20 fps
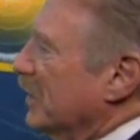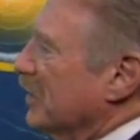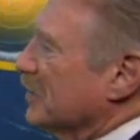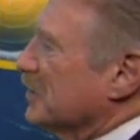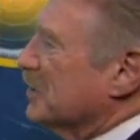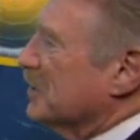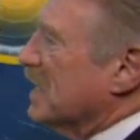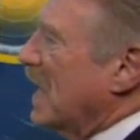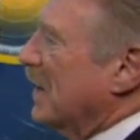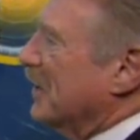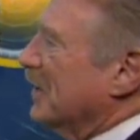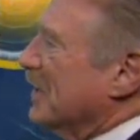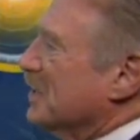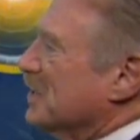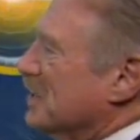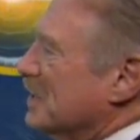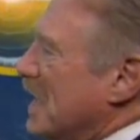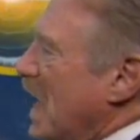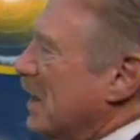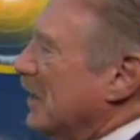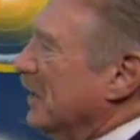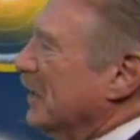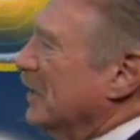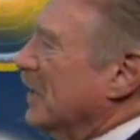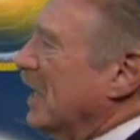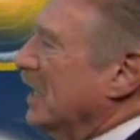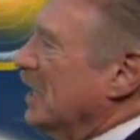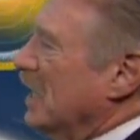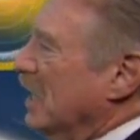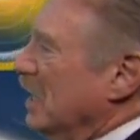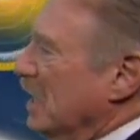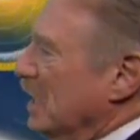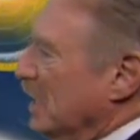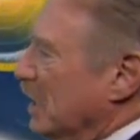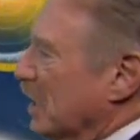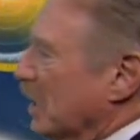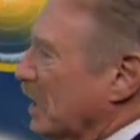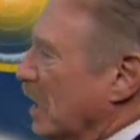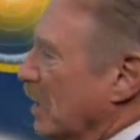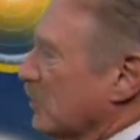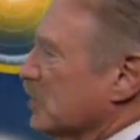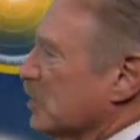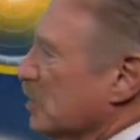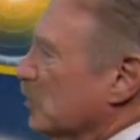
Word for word: on Saturday. Saturday night, here comes